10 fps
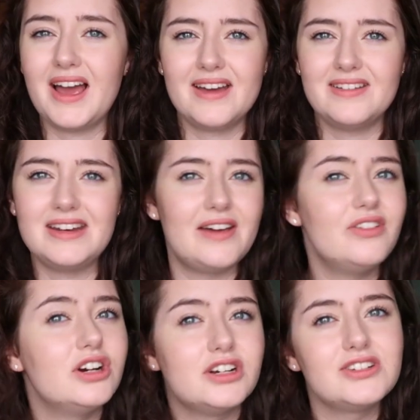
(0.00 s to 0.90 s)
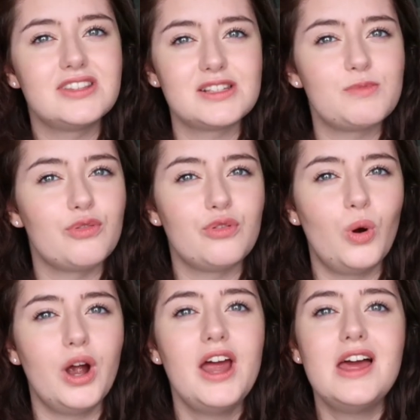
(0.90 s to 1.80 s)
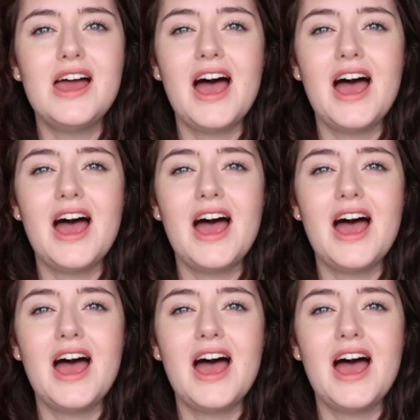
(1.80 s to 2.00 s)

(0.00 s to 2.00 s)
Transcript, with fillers: I had never heard of this before.